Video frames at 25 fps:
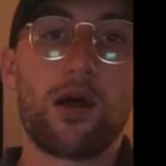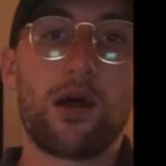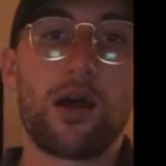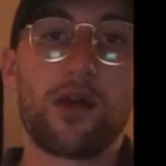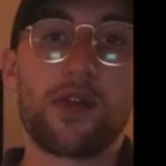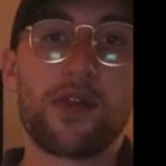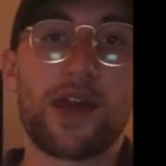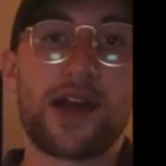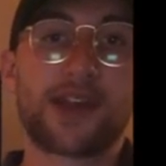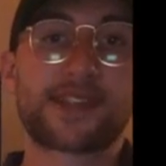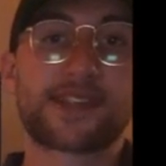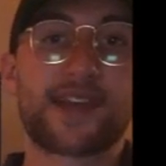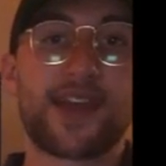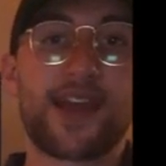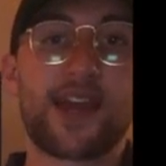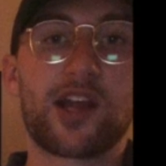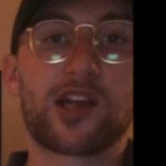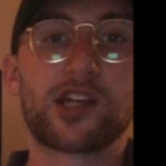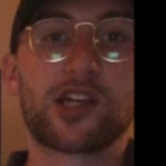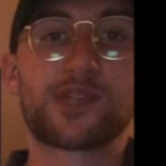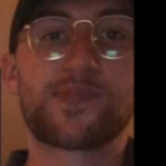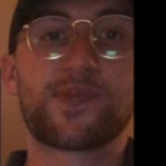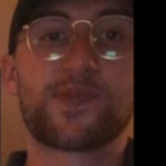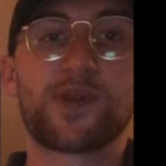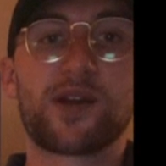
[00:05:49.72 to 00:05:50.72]
Alaska Air
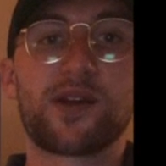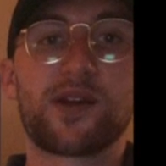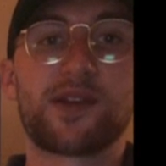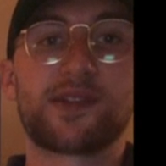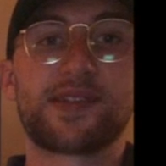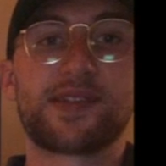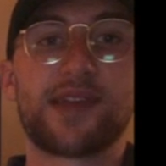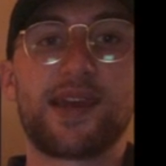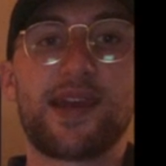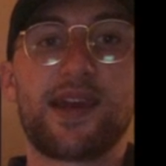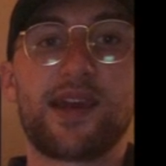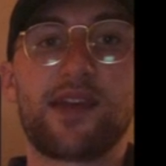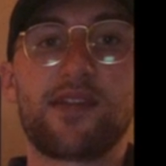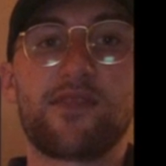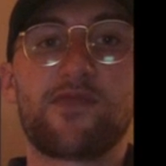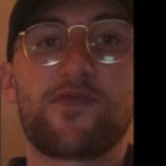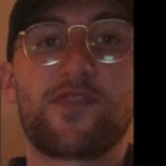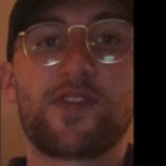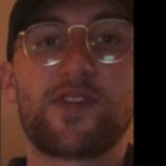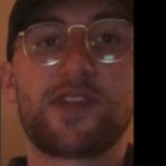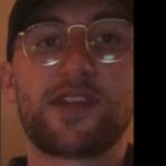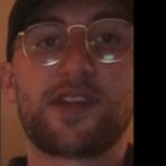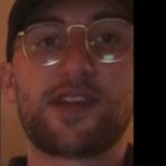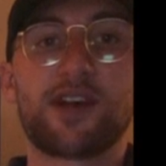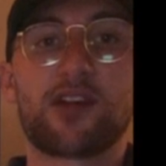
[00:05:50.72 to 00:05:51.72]
experienced a
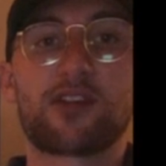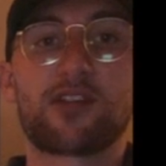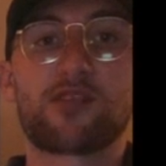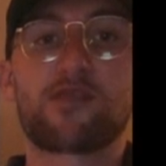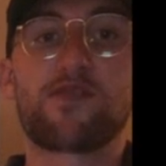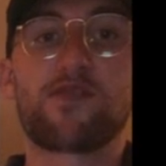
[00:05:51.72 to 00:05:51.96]
$50